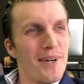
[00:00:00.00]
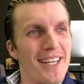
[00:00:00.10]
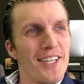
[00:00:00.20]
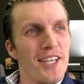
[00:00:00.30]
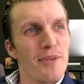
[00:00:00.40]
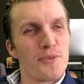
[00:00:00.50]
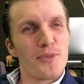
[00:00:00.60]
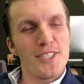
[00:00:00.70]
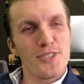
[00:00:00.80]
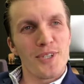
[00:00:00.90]
But he would
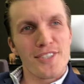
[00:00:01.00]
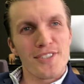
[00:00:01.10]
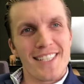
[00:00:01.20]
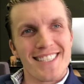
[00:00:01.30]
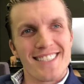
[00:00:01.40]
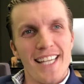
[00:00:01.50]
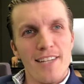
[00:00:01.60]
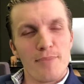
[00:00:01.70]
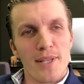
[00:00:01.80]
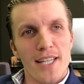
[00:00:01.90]
restructure the
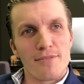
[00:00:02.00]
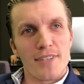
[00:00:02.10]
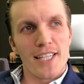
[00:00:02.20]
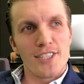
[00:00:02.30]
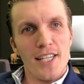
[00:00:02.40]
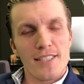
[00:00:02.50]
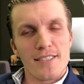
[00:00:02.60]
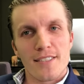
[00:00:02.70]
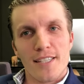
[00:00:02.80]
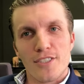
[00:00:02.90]
incentive plans for the
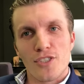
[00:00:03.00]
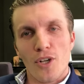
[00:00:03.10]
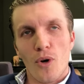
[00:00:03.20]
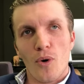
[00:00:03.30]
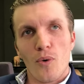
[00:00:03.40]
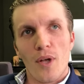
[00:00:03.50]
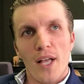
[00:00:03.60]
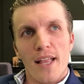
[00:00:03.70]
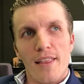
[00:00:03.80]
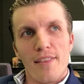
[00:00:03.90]
hygienists so
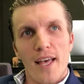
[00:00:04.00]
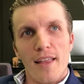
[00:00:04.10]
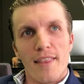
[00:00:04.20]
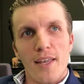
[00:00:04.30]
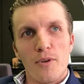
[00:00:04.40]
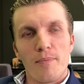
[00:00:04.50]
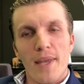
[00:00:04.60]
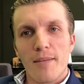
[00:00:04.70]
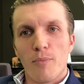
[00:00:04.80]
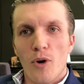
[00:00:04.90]
that they would
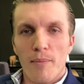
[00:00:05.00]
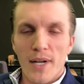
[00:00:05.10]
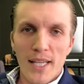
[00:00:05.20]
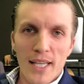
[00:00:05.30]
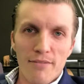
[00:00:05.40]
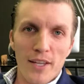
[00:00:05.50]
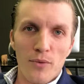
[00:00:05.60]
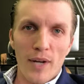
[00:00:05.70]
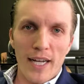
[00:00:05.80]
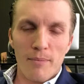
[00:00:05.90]
make more money if they
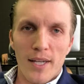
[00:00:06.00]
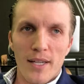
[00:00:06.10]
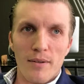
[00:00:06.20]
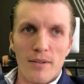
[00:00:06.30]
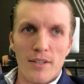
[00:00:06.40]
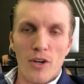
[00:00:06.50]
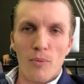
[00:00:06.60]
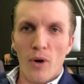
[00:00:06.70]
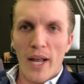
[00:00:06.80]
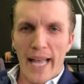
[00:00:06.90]
recommended, you
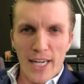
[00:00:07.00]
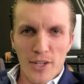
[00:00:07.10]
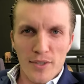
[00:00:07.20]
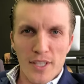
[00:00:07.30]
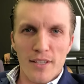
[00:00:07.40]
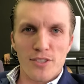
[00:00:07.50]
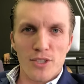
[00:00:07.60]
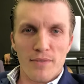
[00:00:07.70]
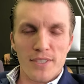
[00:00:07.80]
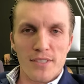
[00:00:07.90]
know, more accurately the
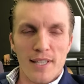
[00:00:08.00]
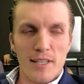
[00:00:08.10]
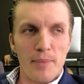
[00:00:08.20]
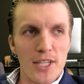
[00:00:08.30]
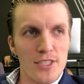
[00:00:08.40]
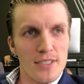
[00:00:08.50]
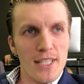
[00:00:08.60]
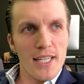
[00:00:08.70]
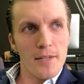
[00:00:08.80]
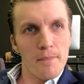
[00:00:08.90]
services that the
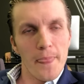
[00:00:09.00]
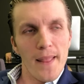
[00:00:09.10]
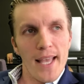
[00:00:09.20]
patients needed.